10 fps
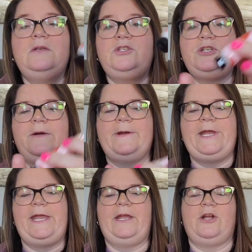
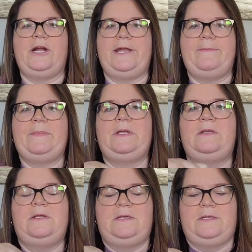Strawberry hand cream.
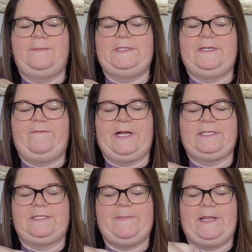Let me see if I
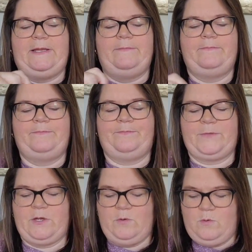can smell it.
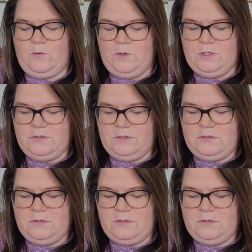Oh.